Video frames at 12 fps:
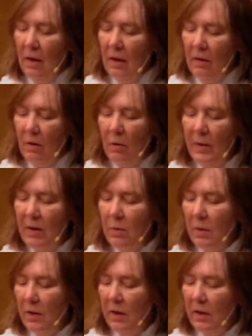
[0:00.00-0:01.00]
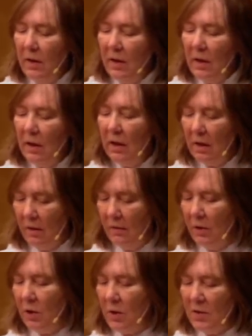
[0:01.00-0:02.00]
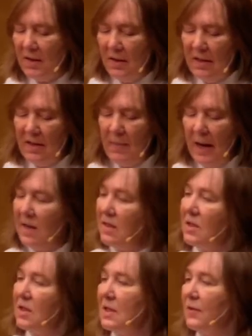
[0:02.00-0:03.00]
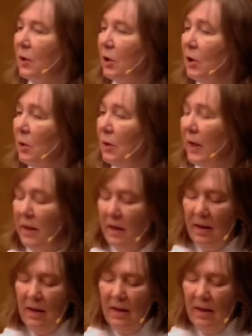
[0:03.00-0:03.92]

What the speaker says: The Greek word used in these passages for good